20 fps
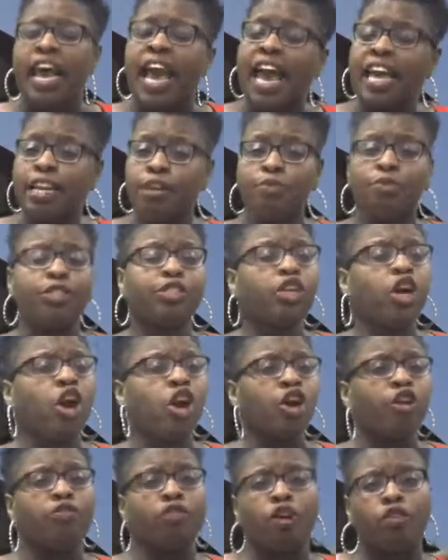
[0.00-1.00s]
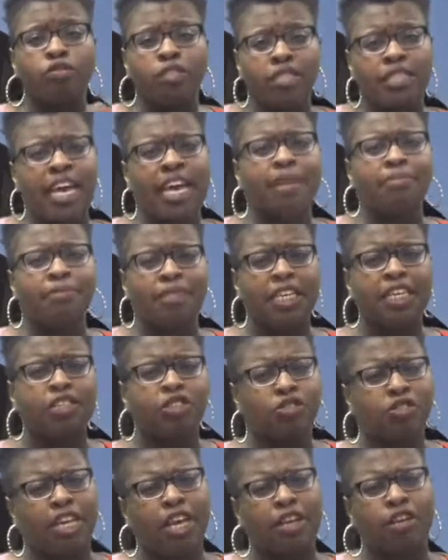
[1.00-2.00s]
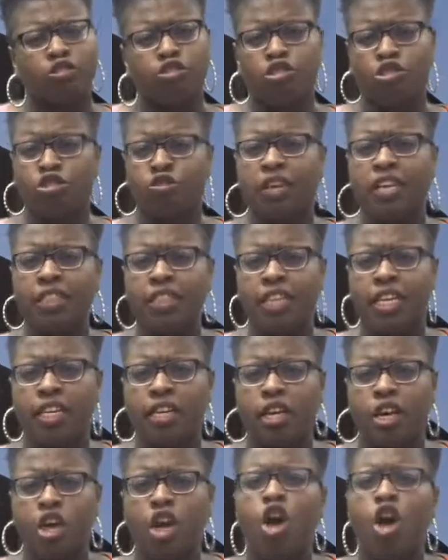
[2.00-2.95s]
And in return, those same teachers that are strengthened